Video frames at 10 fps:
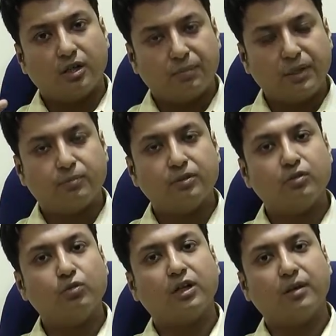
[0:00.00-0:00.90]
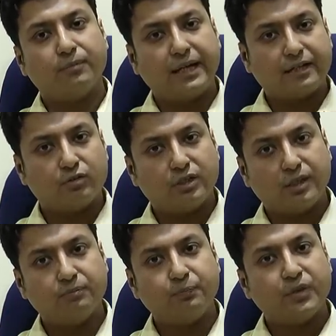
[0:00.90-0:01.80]
people who come back to
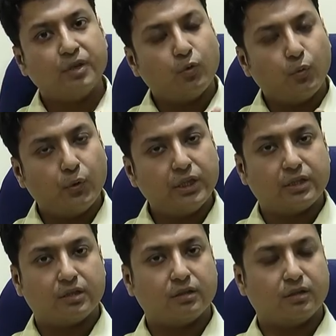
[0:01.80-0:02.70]
them with